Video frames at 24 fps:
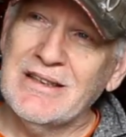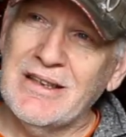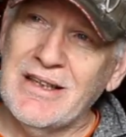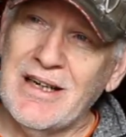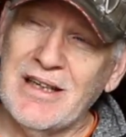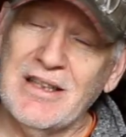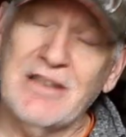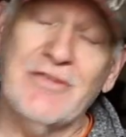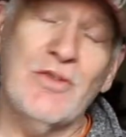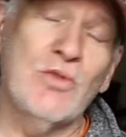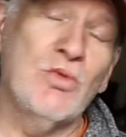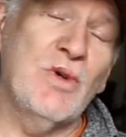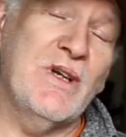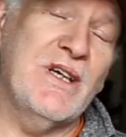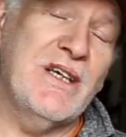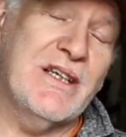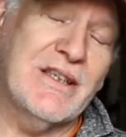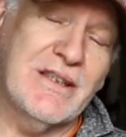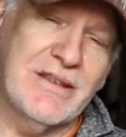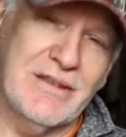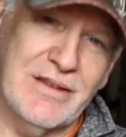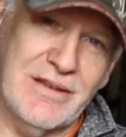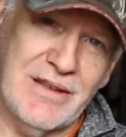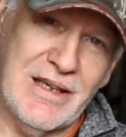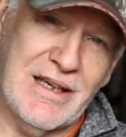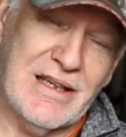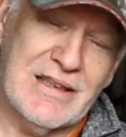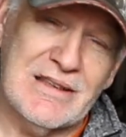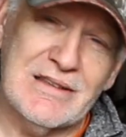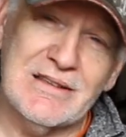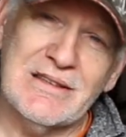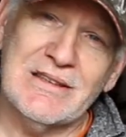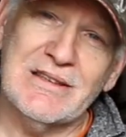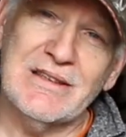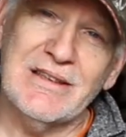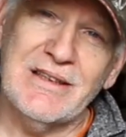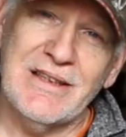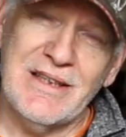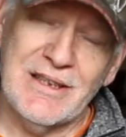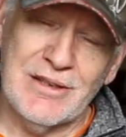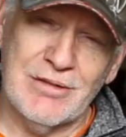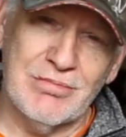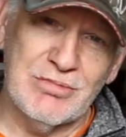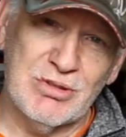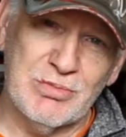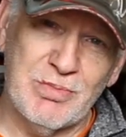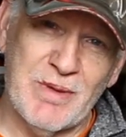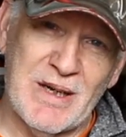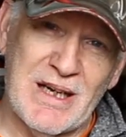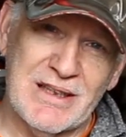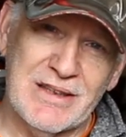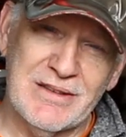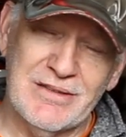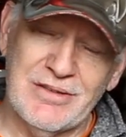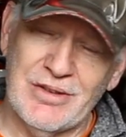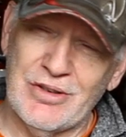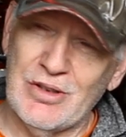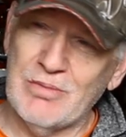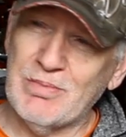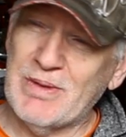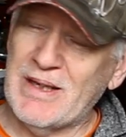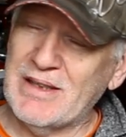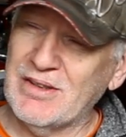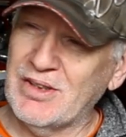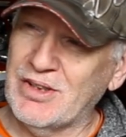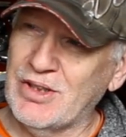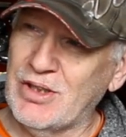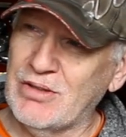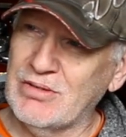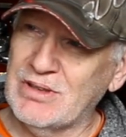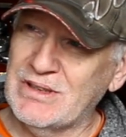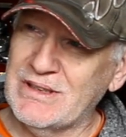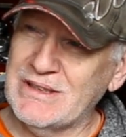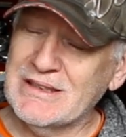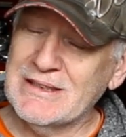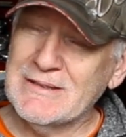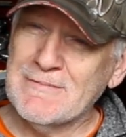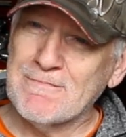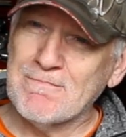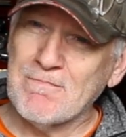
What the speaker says: another week, and it comes back all powder coated.